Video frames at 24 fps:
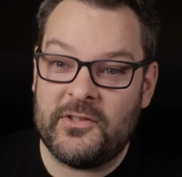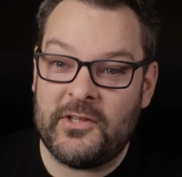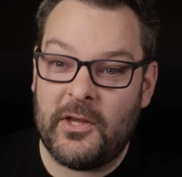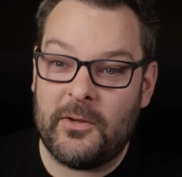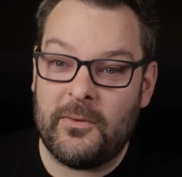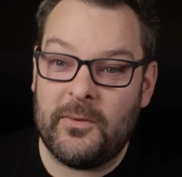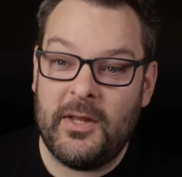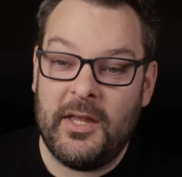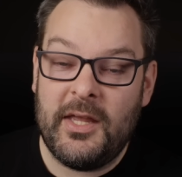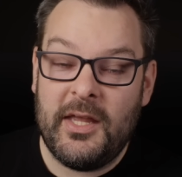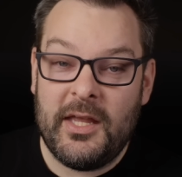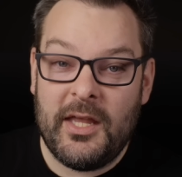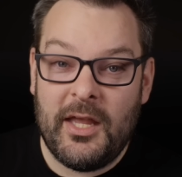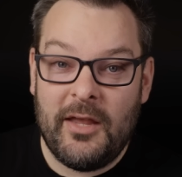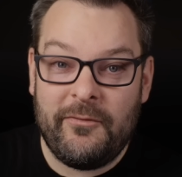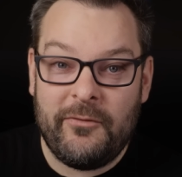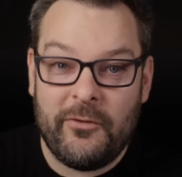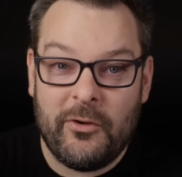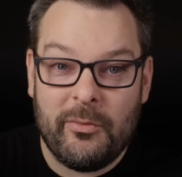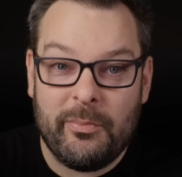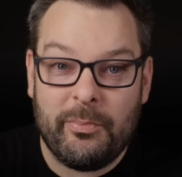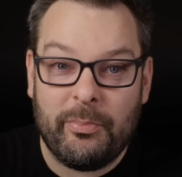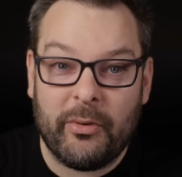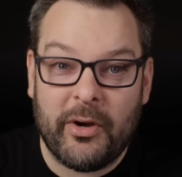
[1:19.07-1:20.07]
So
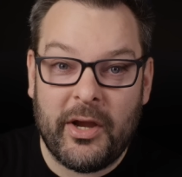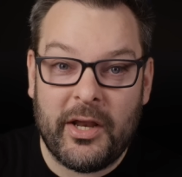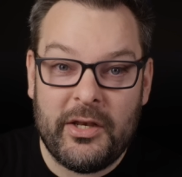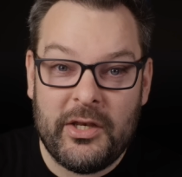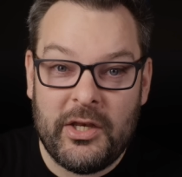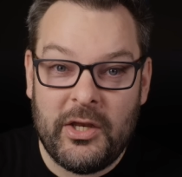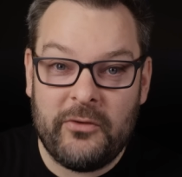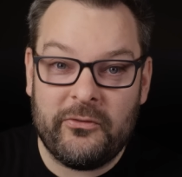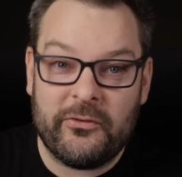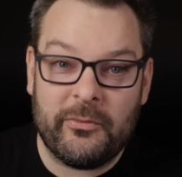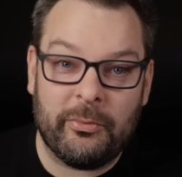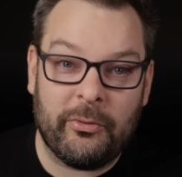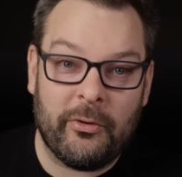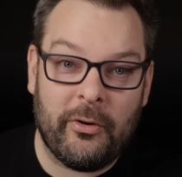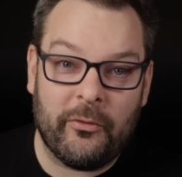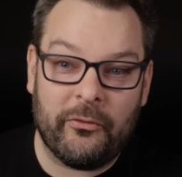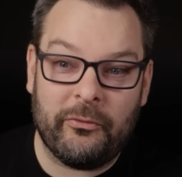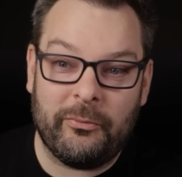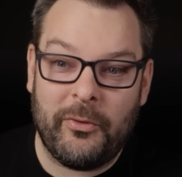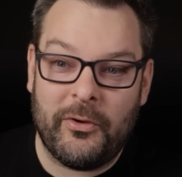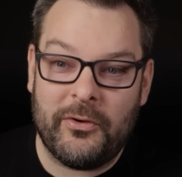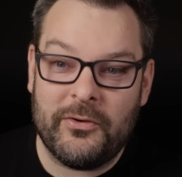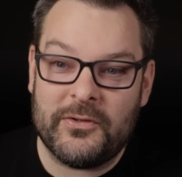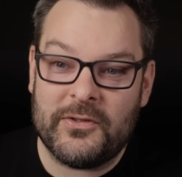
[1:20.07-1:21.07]
if you're brand new to
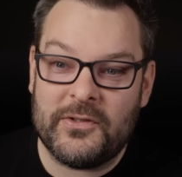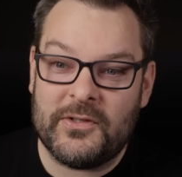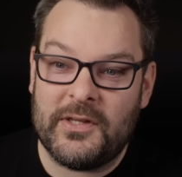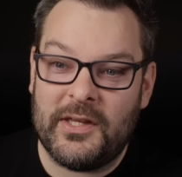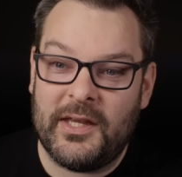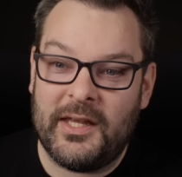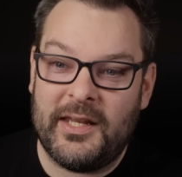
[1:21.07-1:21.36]
Proxmox,